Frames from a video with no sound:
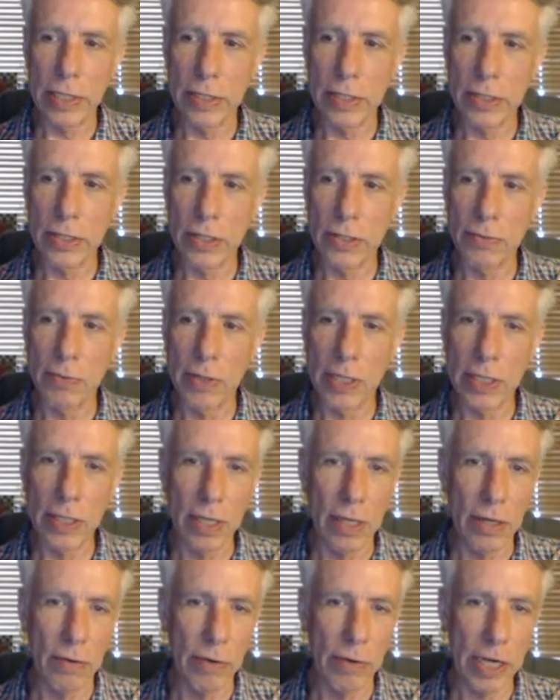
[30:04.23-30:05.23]
This is what
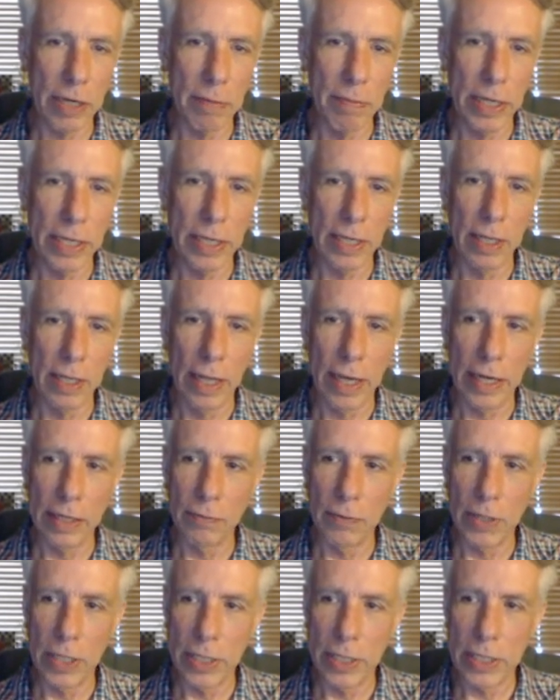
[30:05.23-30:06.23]
the recommended line
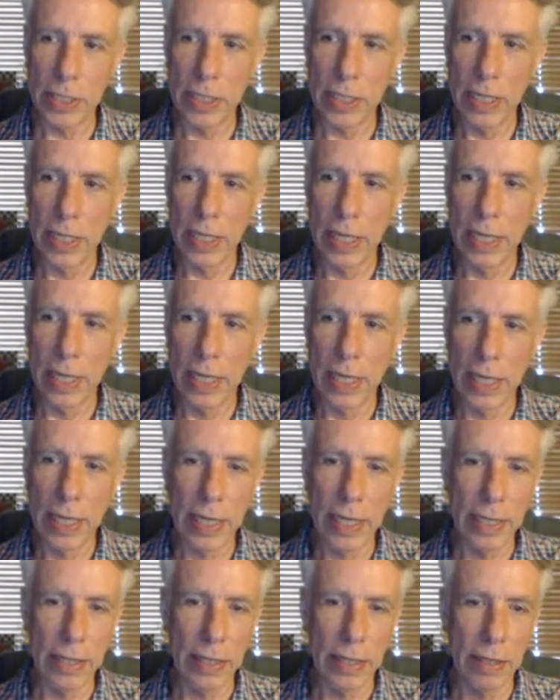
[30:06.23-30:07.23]
was.
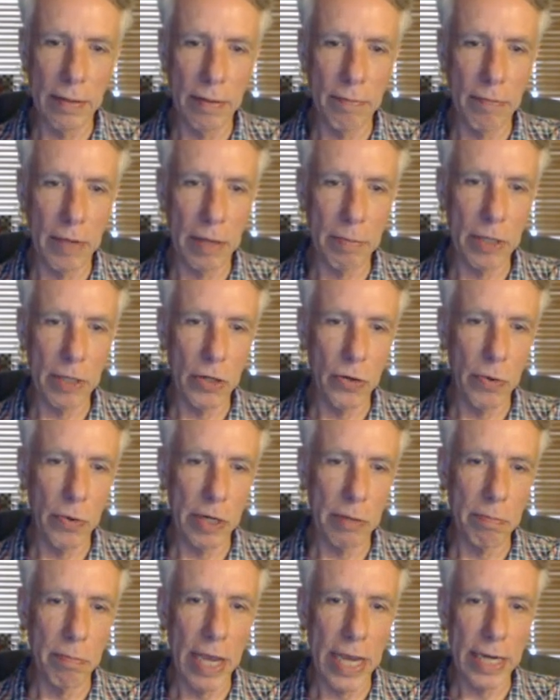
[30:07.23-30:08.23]
And then maybe
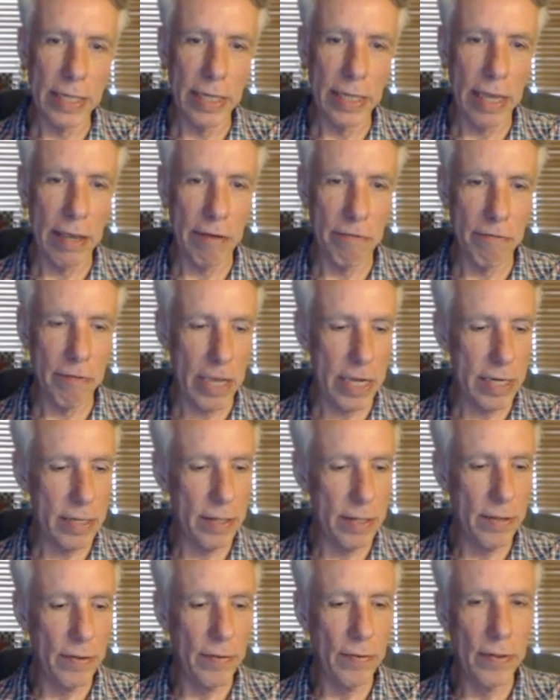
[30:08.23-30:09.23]
queen back to f8,
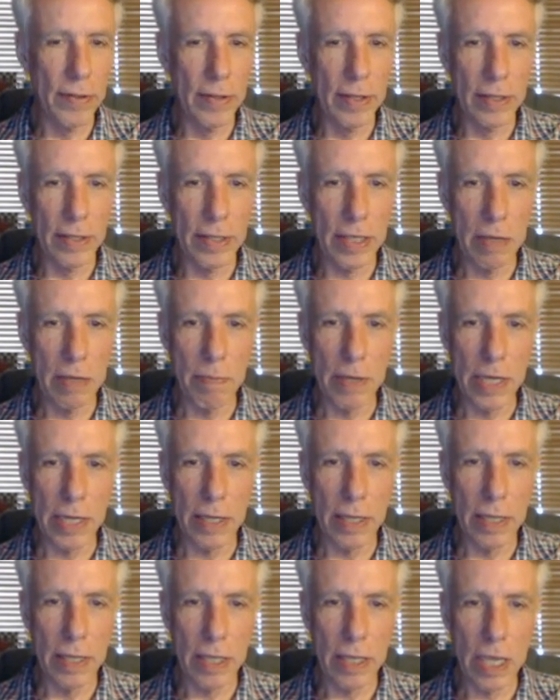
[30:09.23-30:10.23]

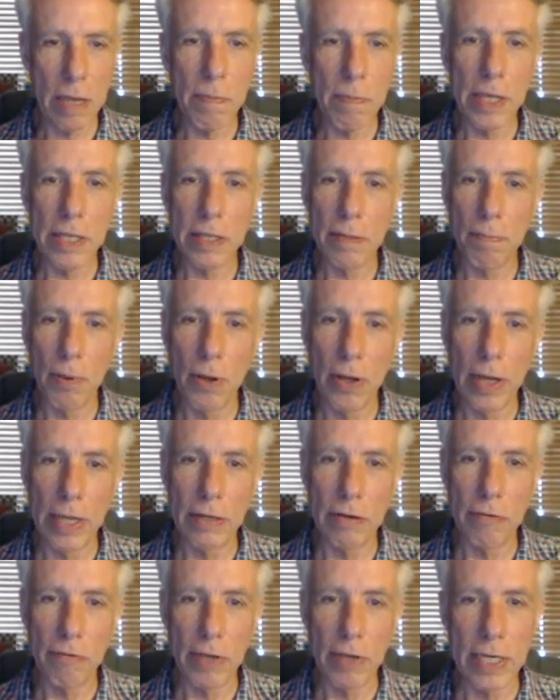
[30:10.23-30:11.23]
keeping, keeping the pawn
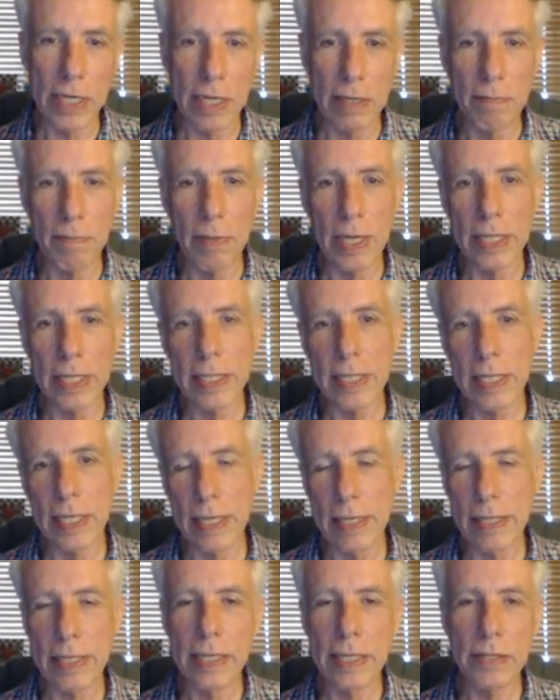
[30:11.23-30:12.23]
defended. But
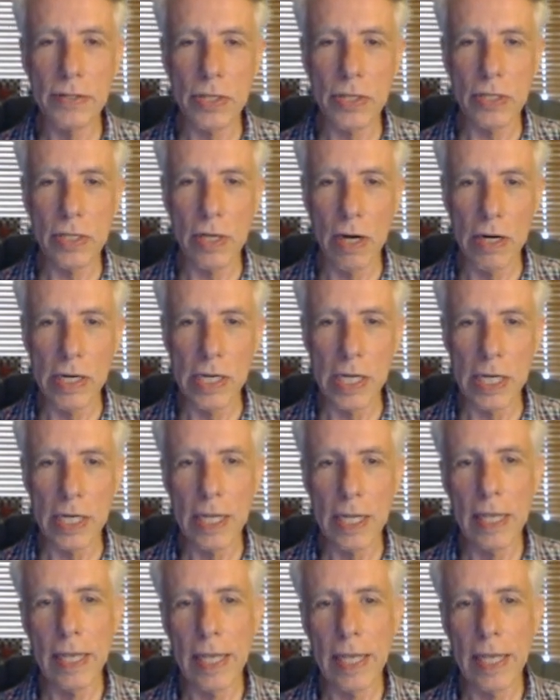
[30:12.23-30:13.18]
uh, it is a target.